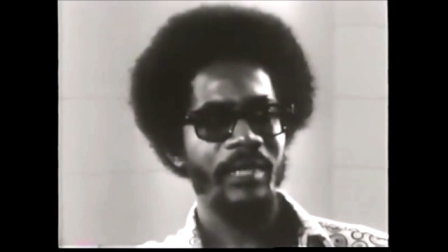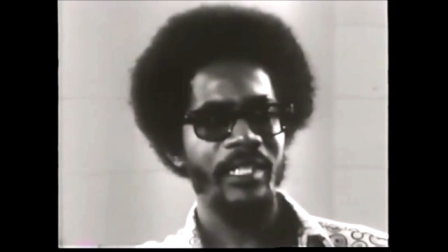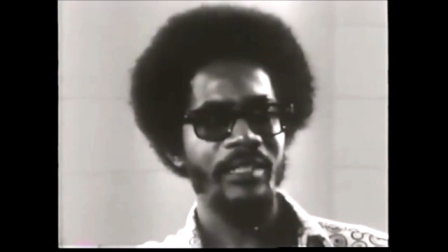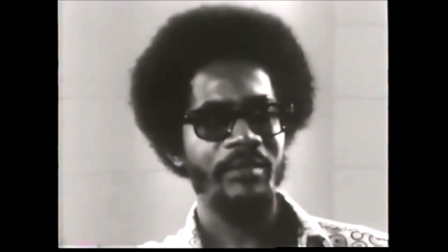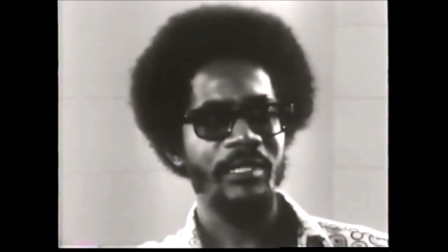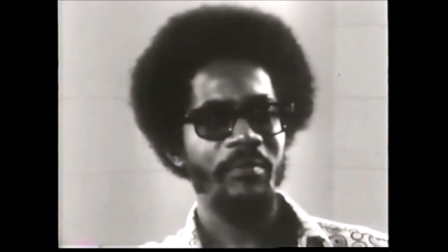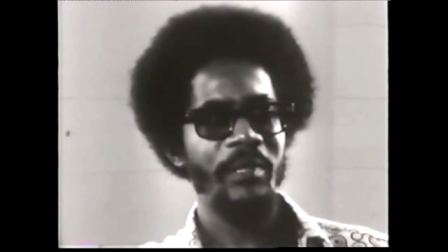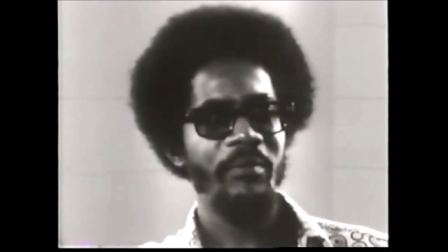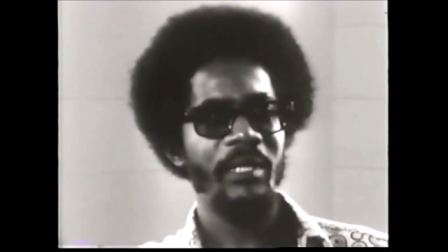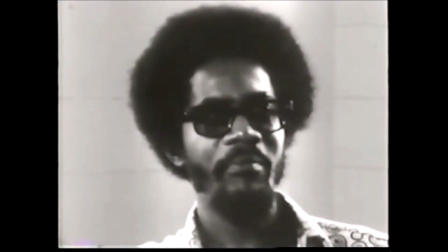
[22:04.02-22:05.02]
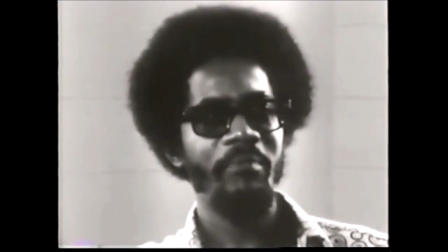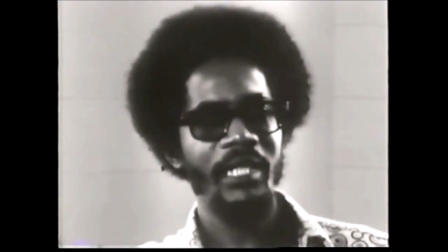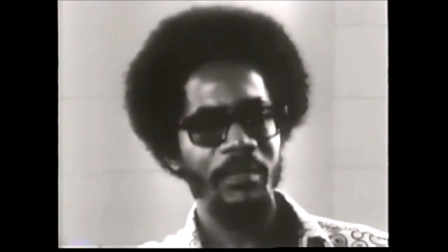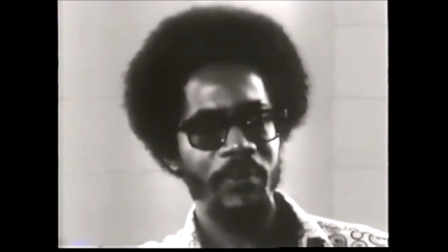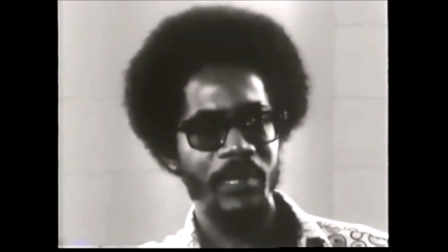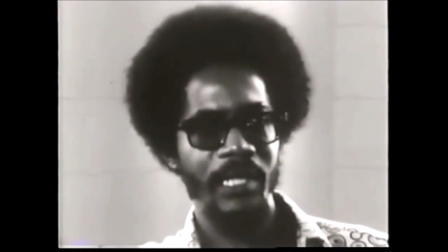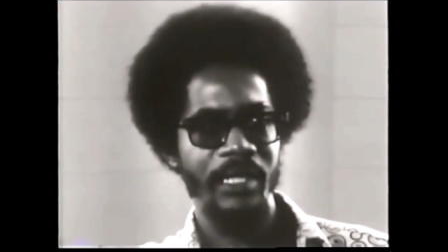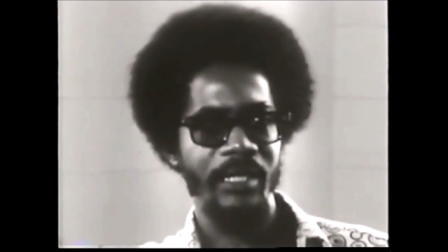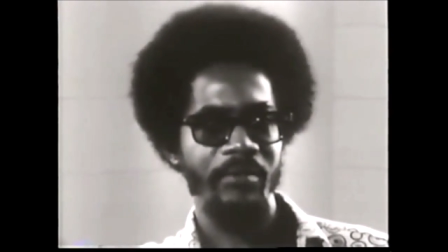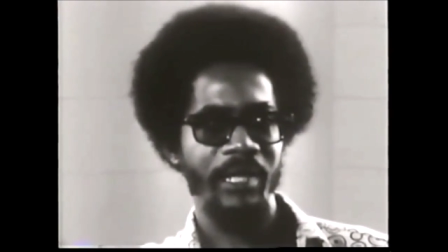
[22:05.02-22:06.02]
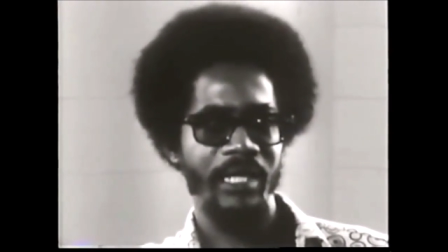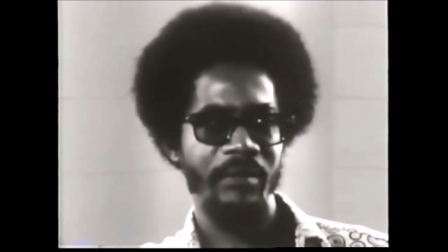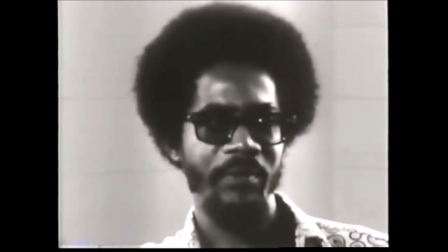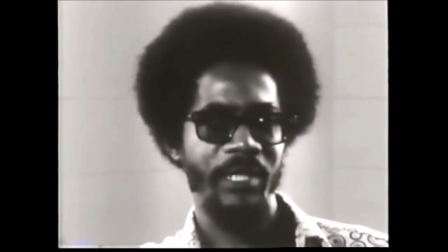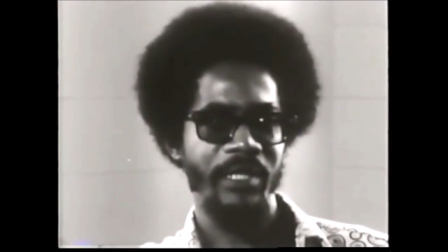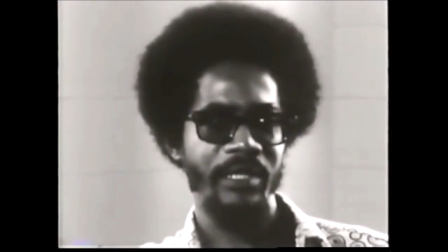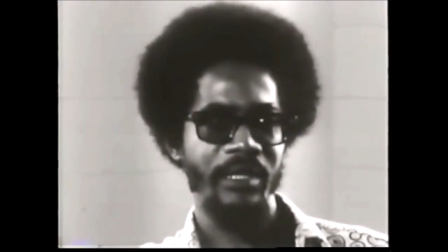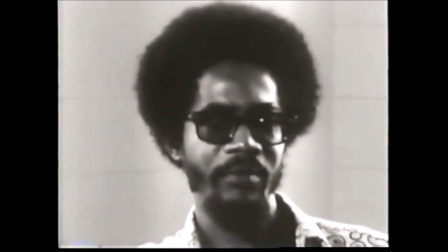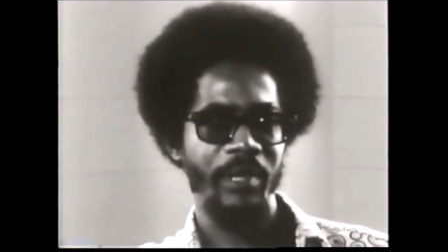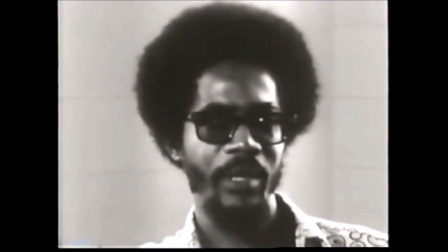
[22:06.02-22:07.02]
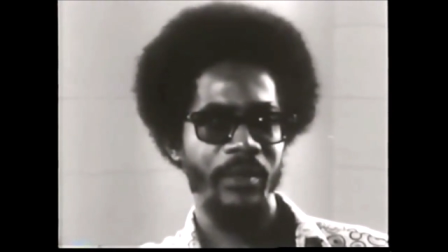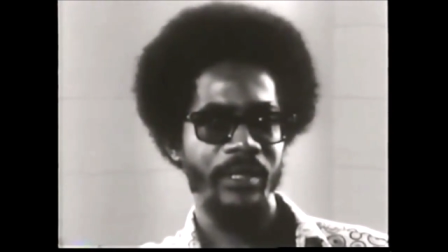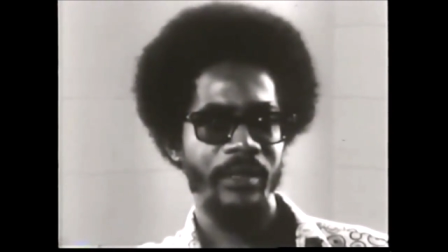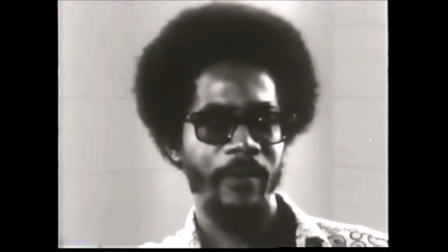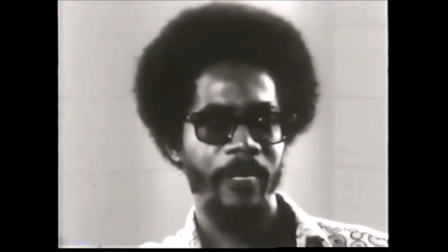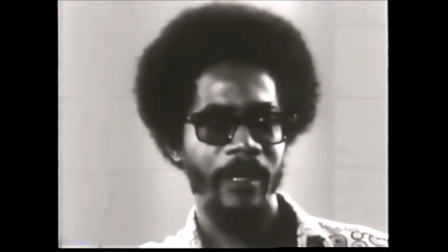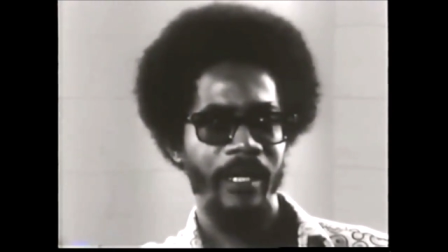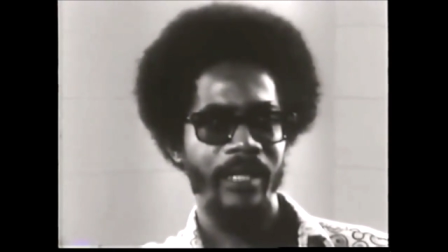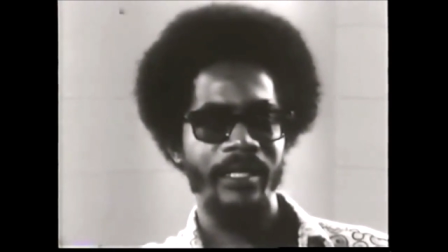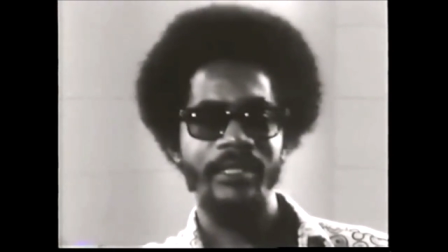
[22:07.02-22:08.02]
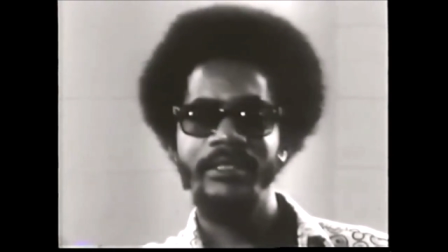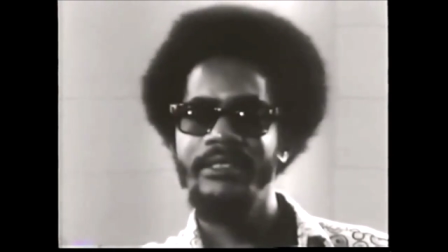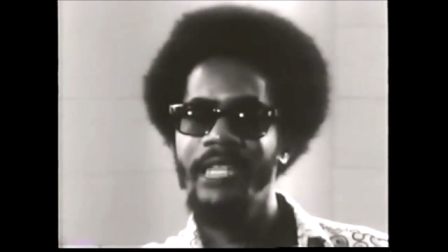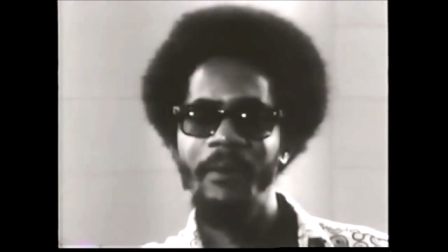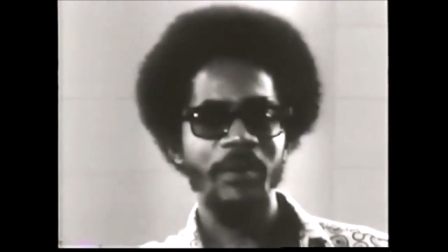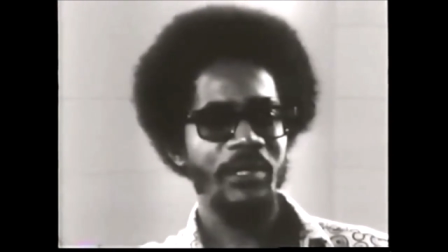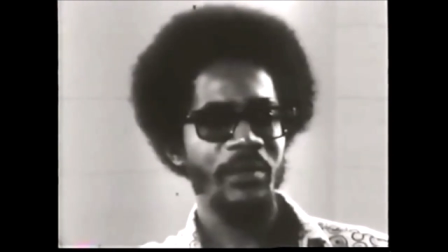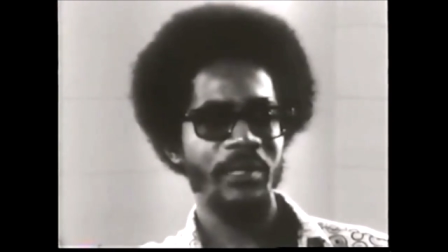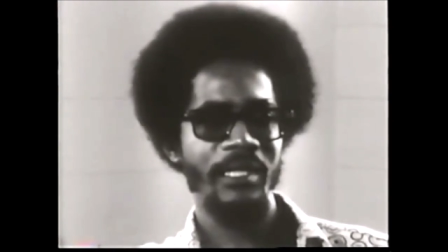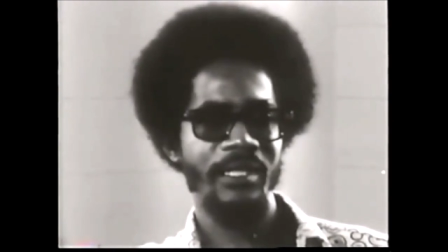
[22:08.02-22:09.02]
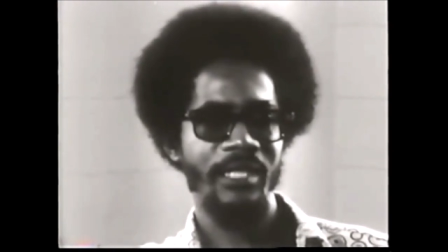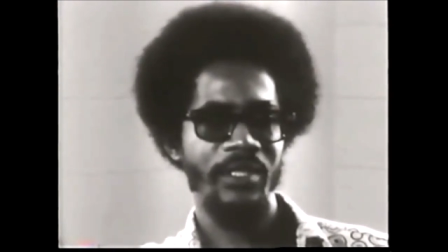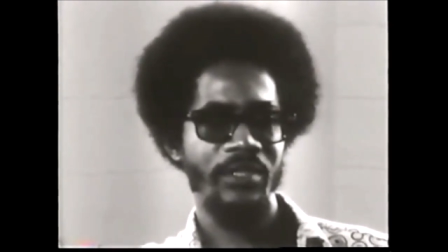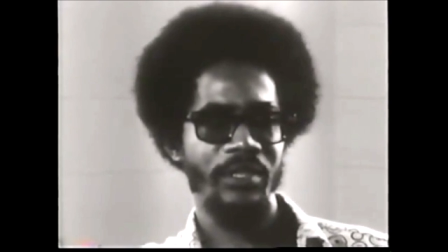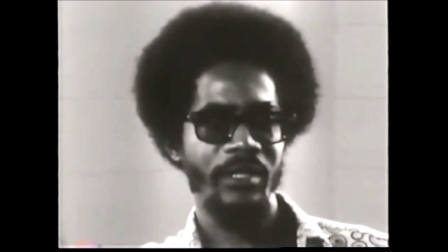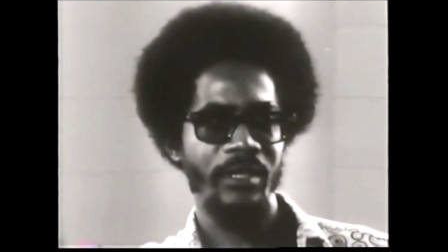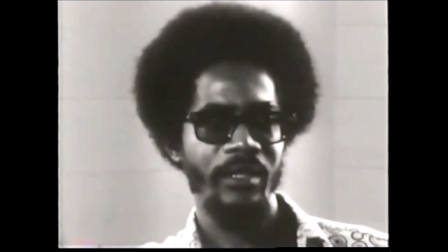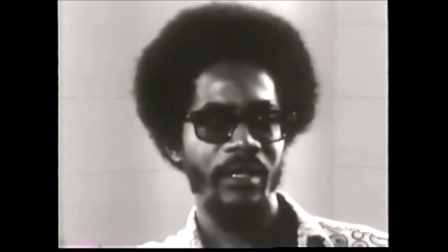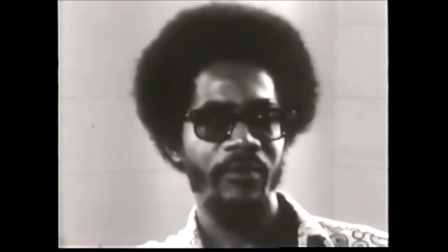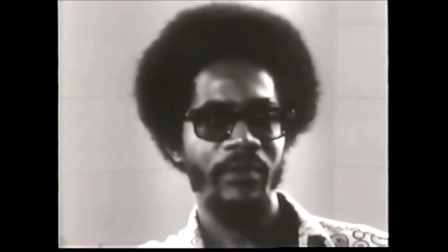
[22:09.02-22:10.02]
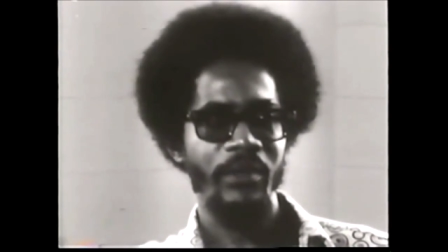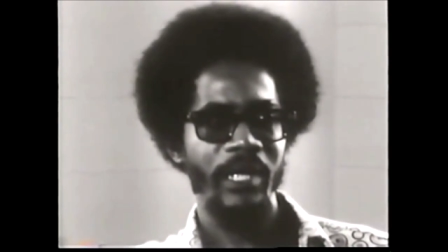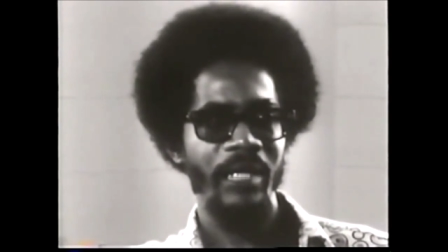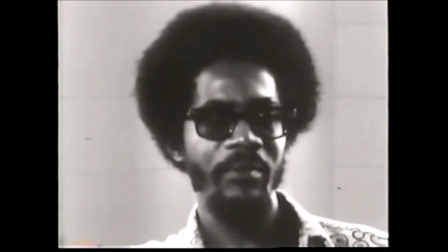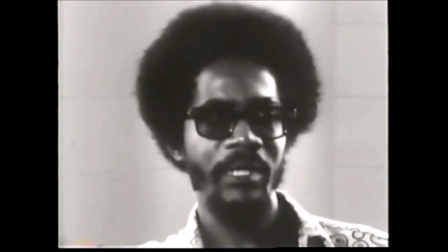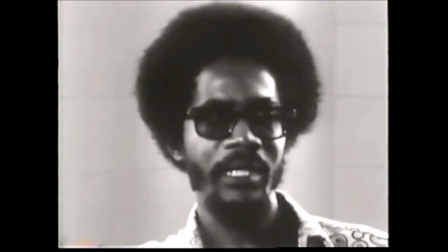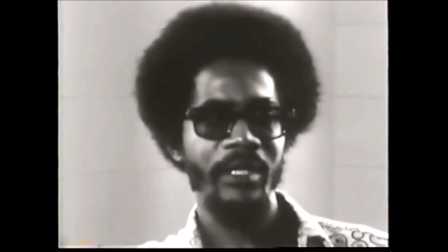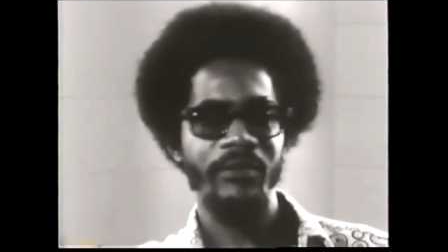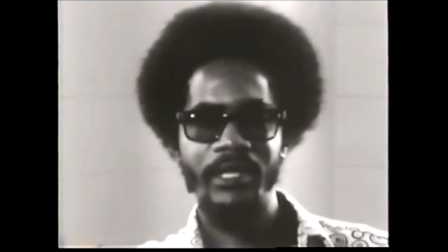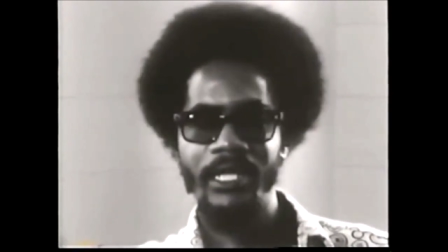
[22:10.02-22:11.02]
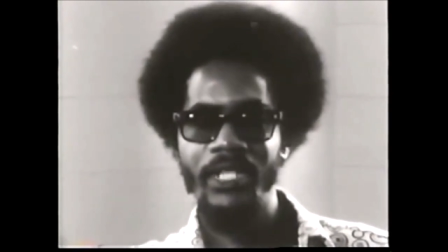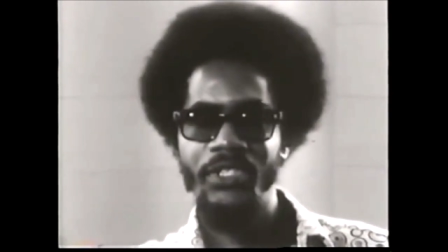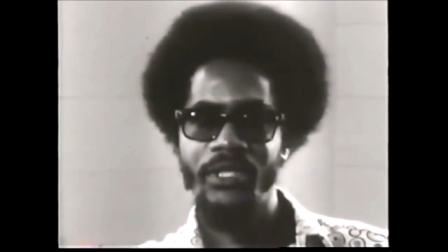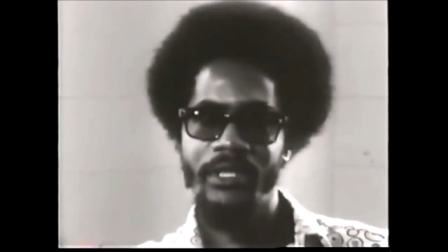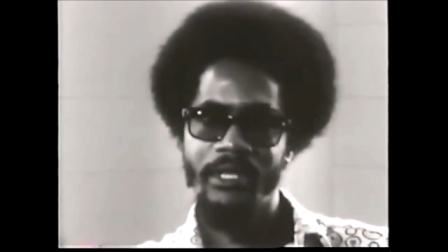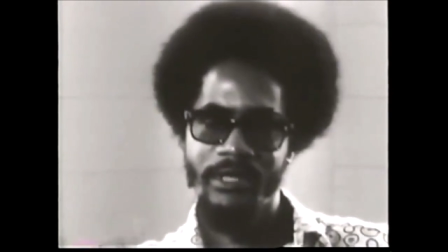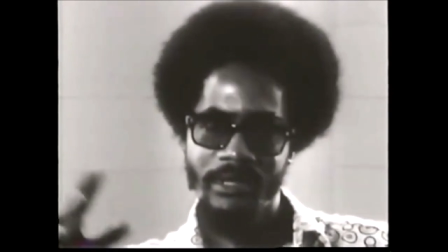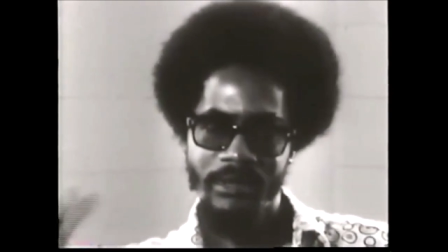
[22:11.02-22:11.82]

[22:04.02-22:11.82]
has simply been manipulated by the party in power, and that it is absolutely essential for the well-being of the nation as,